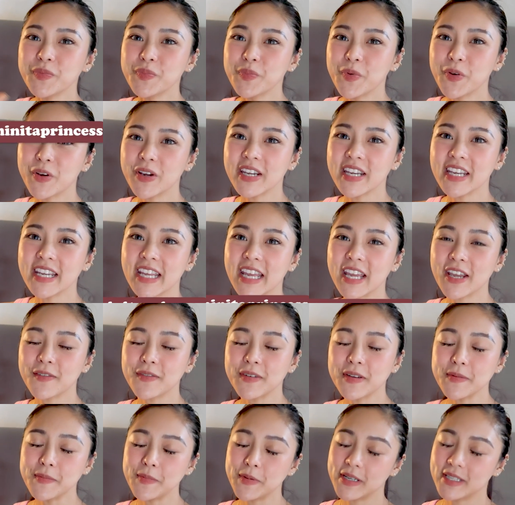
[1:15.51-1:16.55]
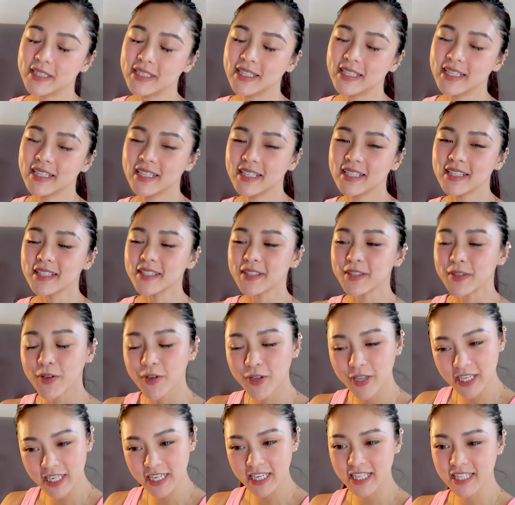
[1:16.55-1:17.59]
Good morning, everybody. So
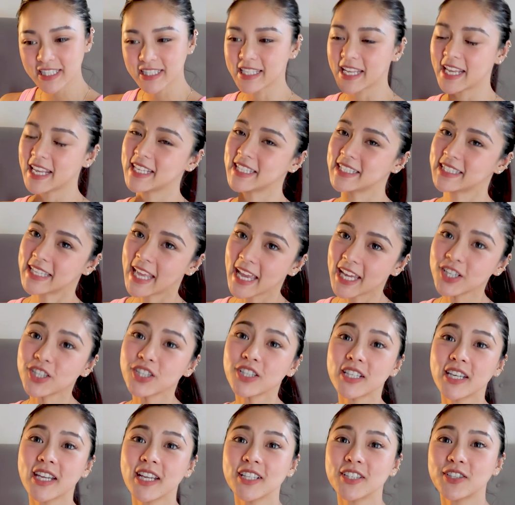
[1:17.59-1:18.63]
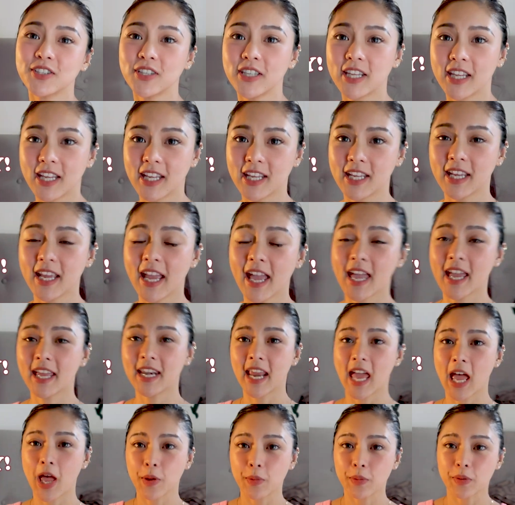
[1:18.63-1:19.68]
it is a Saturday today
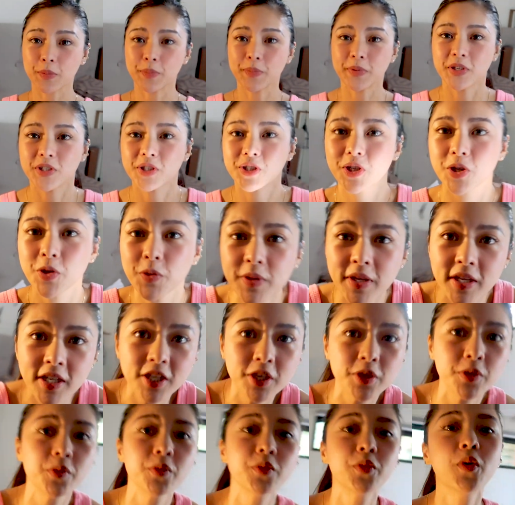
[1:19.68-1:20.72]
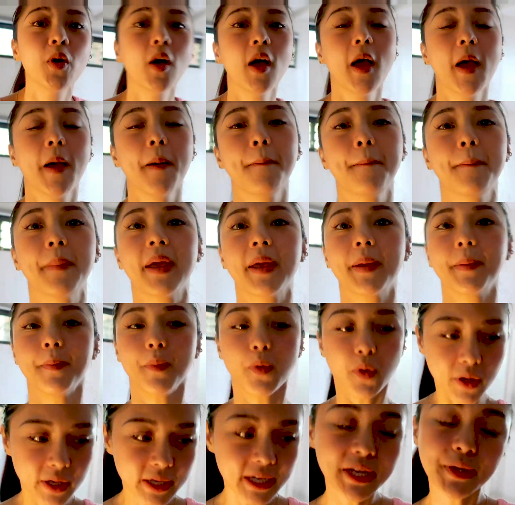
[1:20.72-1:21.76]
and I will be showing you my
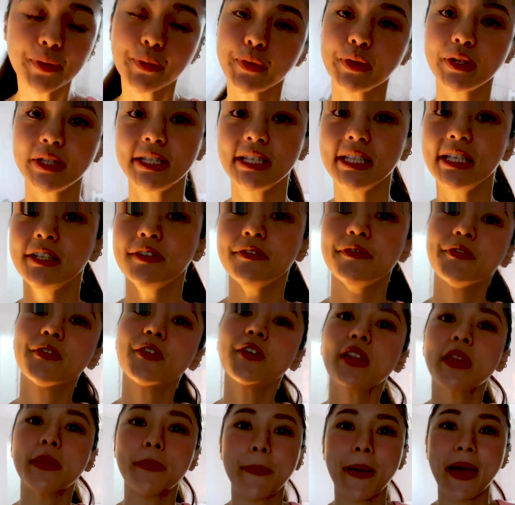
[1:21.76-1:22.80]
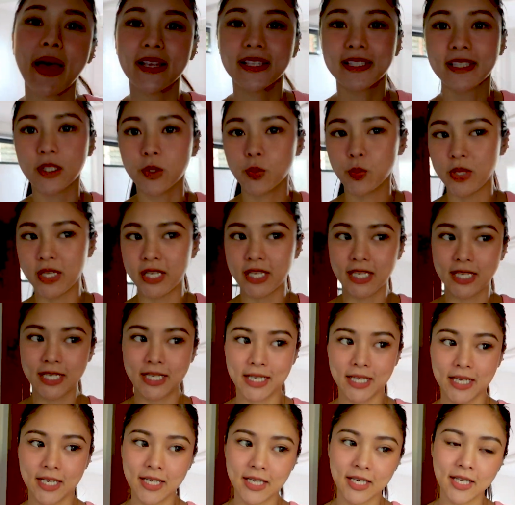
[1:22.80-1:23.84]
morning routine for the past
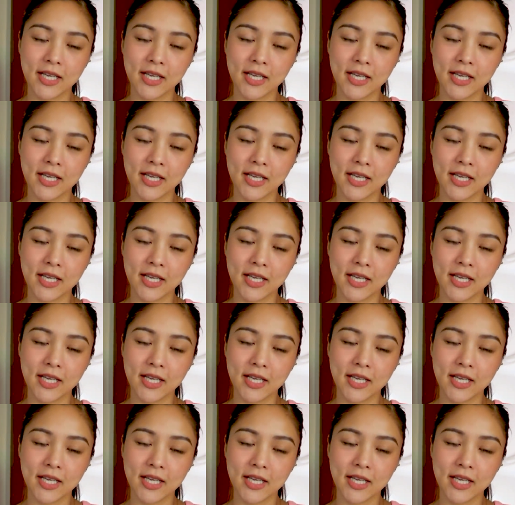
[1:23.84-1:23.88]
week.